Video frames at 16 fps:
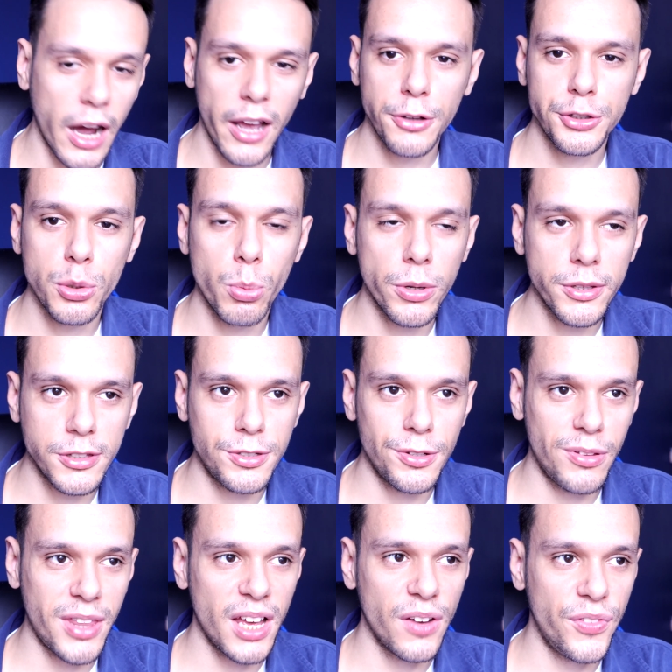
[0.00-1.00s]
I also want to
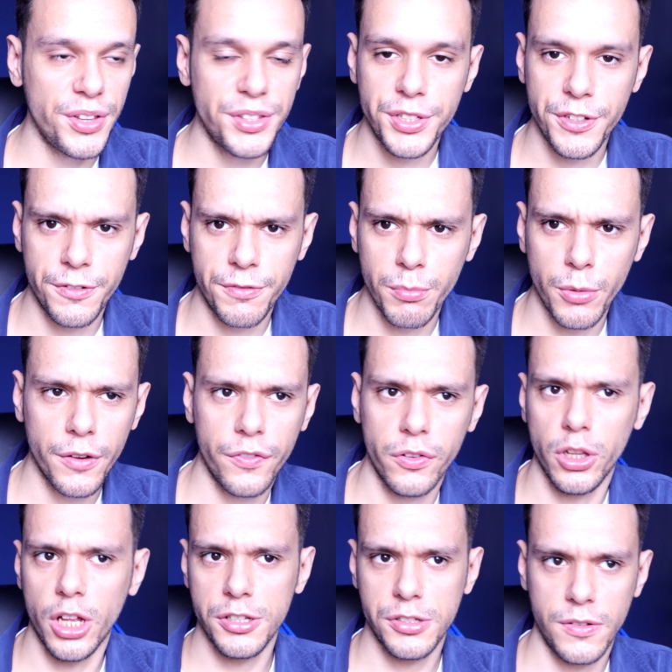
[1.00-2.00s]
delve into more
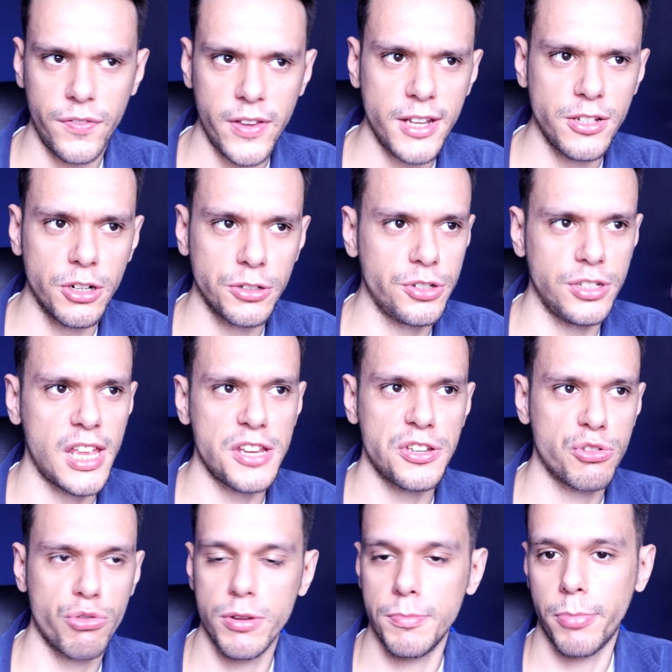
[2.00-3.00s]
philosophy, not just
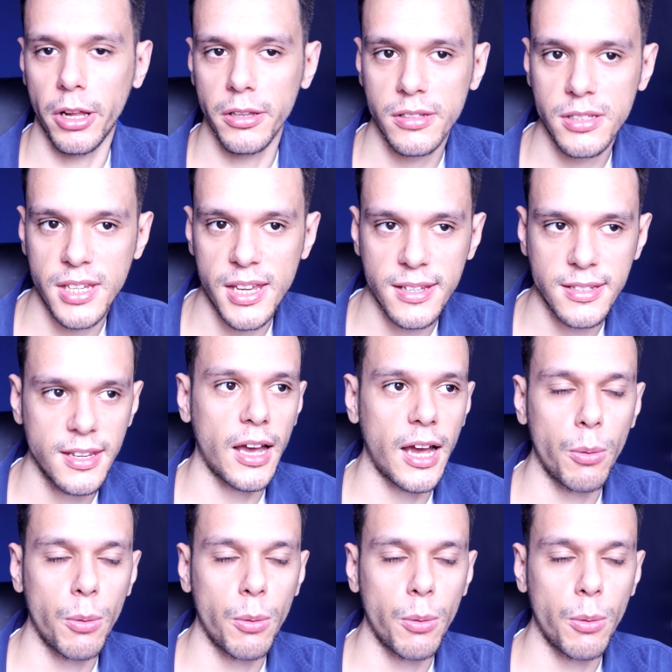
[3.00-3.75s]
history and politics.